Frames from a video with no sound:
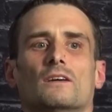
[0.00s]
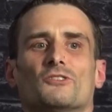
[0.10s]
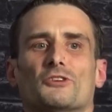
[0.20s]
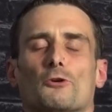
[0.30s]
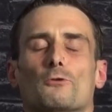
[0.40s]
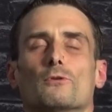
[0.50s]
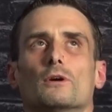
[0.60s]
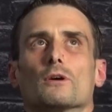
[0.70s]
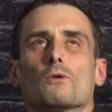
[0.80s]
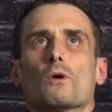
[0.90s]

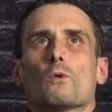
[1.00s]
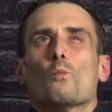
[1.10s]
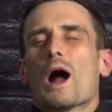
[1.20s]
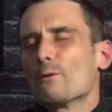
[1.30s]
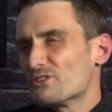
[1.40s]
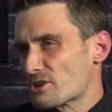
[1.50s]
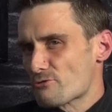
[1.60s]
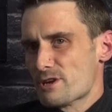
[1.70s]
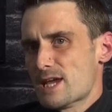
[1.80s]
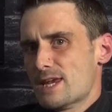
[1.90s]
So why was it
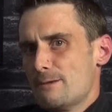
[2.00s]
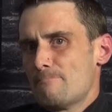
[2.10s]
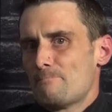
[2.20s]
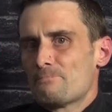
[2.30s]
created?